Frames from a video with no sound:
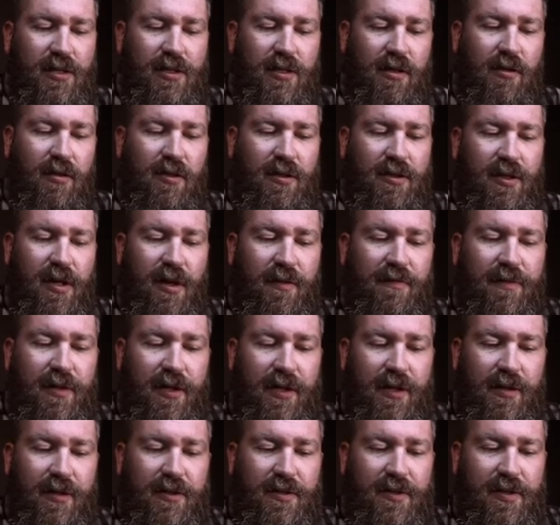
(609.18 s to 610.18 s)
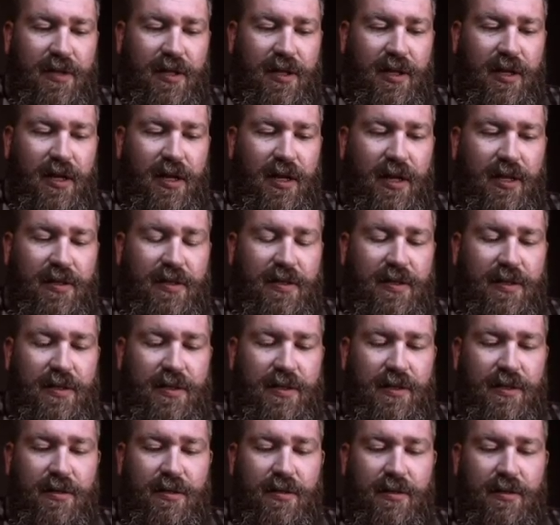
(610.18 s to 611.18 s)
a little tough to get
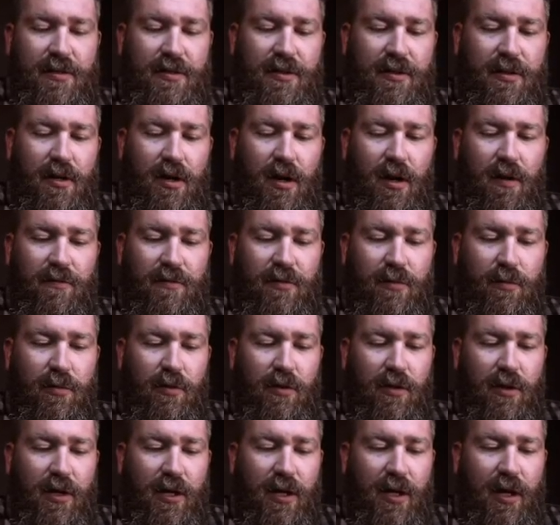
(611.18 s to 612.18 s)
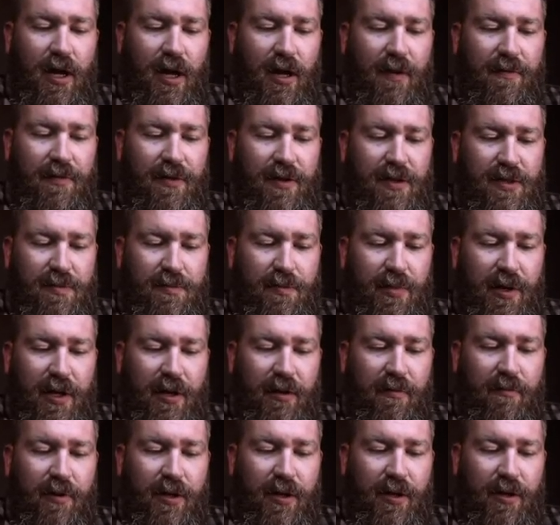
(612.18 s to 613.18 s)
comfortable on a knife this
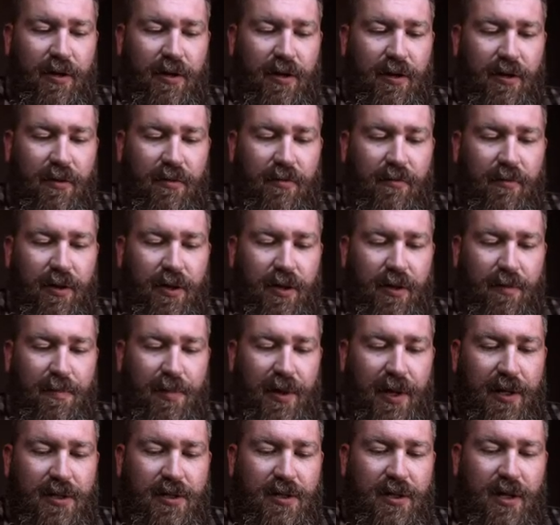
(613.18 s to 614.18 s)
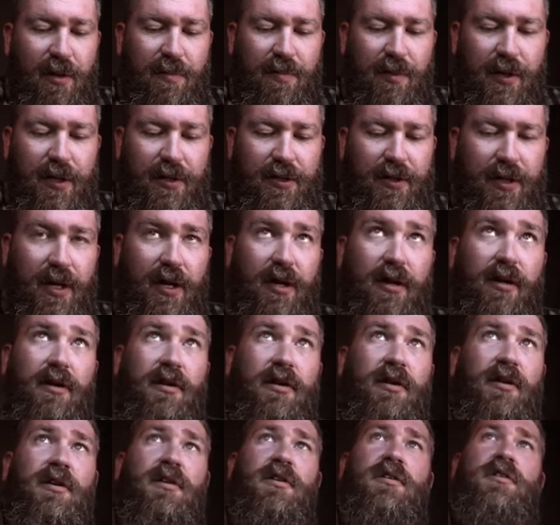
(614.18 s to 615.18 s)
big when you're pinched up like that.